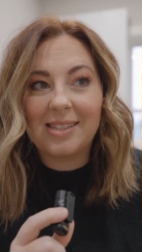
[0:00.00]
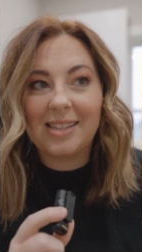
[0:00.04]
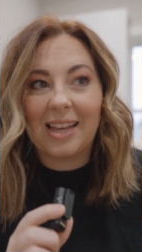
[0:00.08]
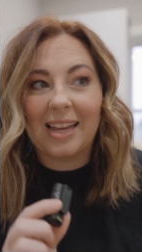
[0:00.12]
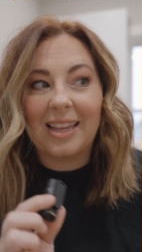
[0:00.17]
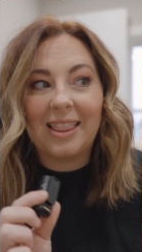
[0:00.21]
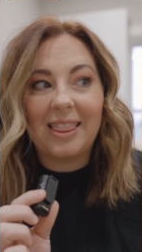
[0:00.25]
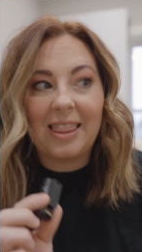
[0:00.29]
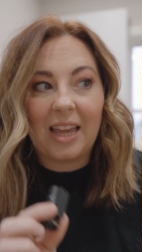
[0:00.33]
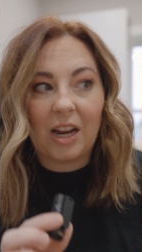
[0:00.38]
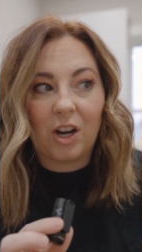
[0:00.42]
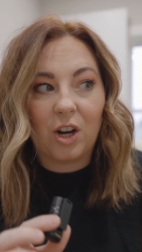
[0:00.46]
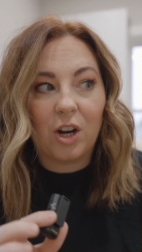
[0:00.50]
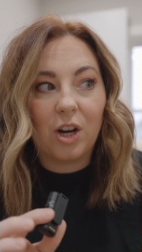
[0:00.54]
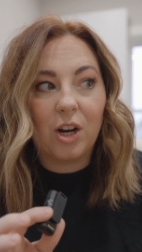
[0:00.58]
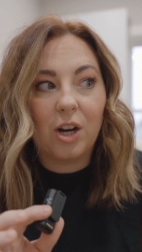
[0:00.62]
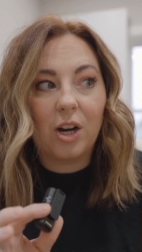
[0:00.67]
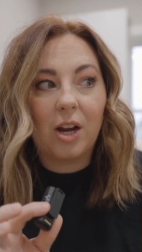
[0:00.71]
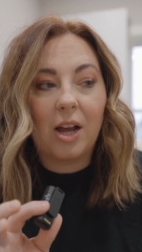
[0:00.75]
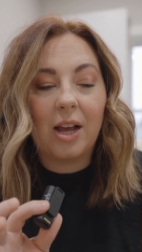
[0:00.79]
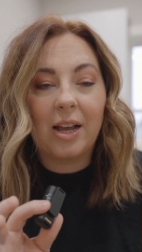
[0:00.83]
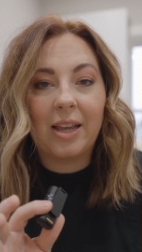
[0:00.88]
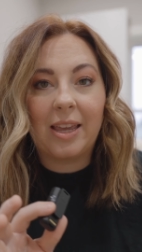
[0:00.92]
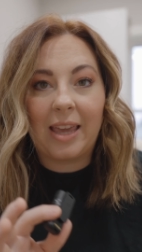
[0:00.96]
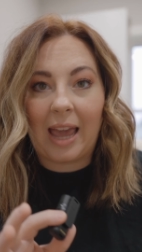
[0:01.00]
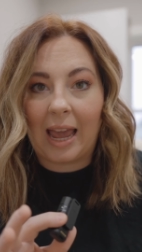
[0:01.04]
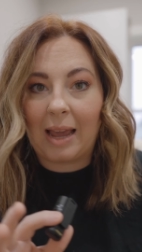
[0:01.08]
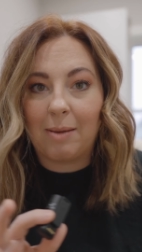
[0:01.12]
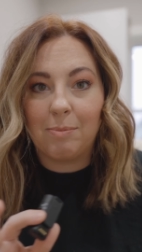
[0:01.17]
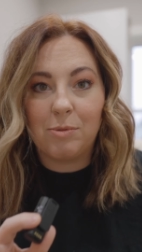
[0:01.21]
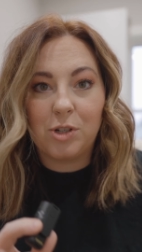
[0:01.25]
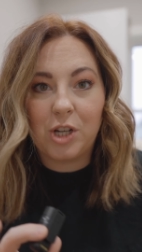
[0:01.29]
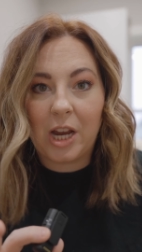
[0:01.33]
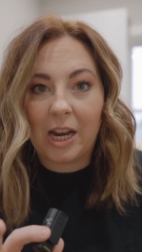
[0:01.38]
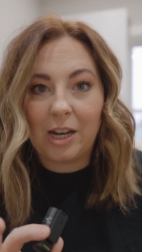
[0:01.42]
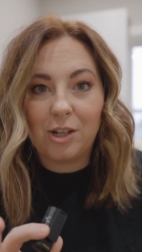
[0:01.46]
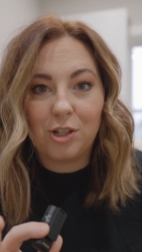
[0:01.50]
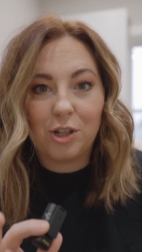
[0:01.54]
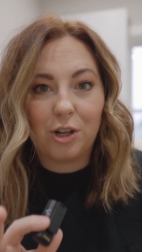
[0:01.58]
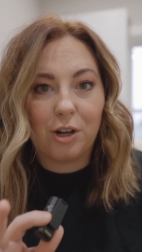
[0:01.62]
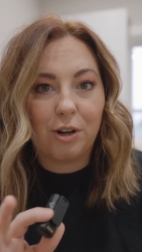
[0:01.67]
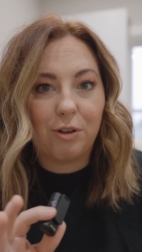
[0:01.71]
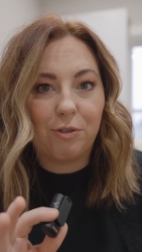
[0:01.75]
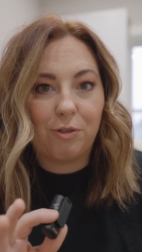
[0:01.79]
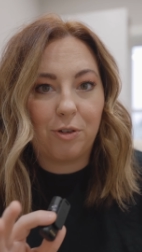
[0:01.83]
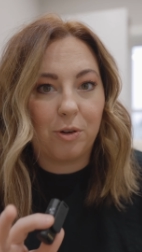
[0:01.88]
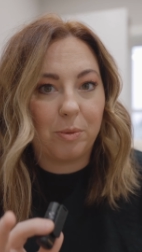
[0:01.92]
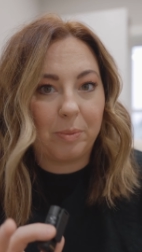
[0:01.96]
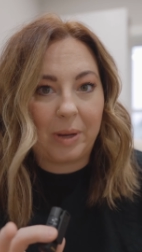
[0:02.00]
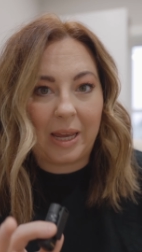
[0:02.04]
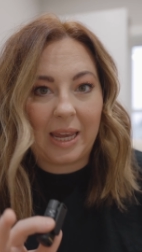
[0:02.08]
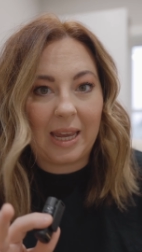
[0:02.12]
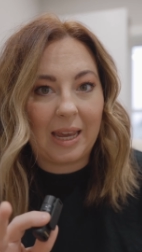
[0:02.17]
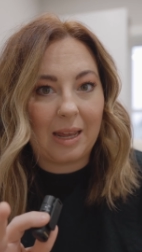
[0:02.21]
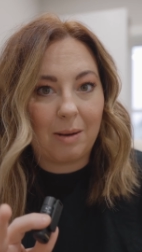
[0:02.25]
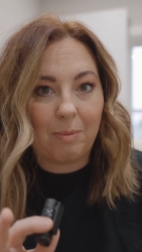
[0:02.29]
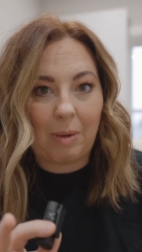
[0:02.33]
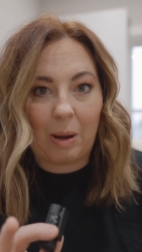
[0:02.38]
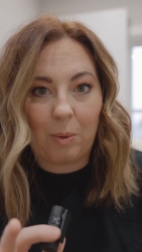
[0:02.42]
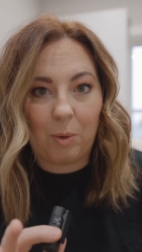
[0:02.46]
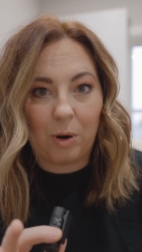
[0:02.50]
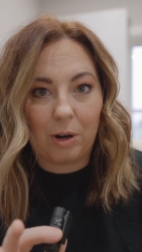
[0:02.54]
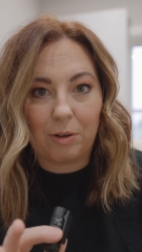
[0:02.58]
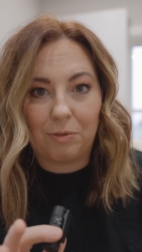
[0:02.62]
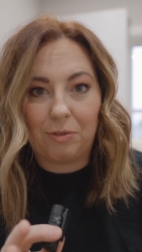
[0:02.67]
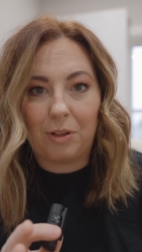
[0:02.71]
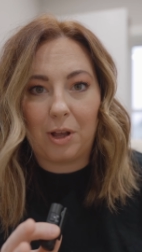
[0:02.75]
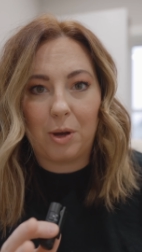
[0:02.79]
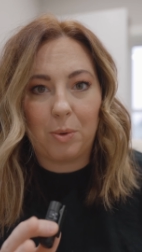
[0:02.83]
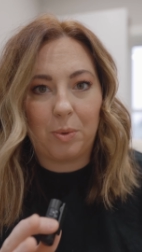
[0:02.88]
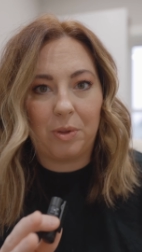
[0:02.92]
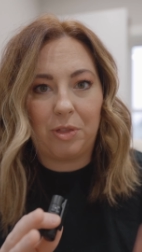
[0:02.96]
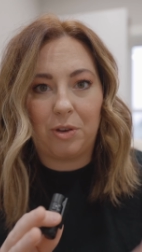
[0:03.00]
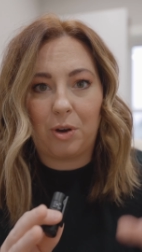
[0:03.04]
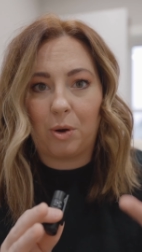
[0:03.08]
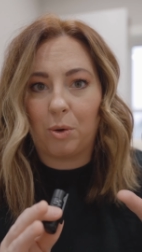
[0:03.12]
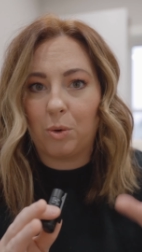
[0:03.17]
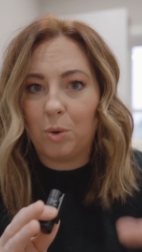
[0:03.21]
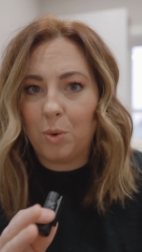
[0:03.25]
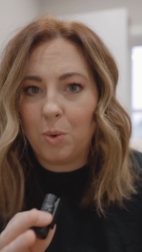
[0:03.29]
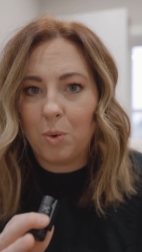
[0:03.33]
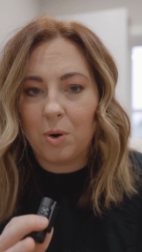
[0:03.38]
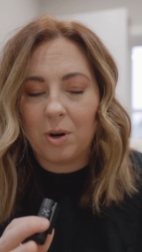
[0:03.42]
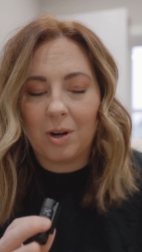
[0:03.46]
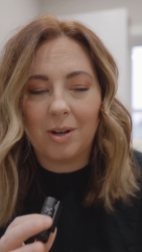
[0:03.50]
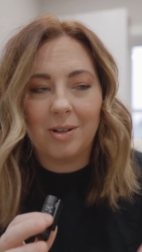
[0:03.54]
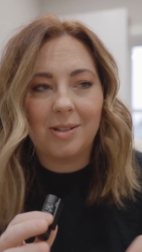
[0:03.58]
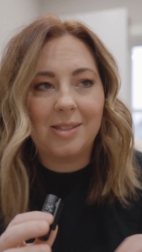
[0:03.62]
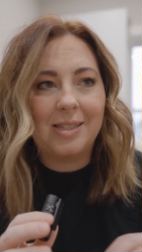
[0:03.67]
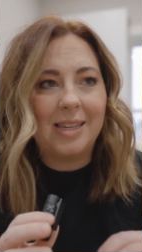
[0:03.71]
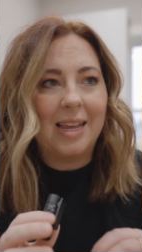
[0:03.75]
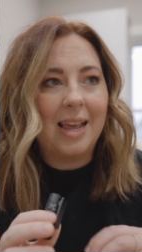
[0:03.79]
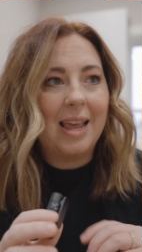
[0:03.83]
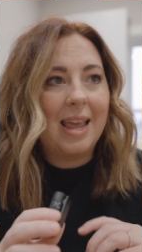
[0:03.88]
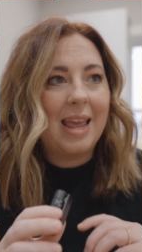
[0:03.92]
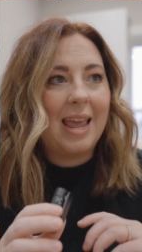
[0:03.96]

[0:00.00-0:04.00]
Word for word: Like they're a game changer for me and my workflow with no cords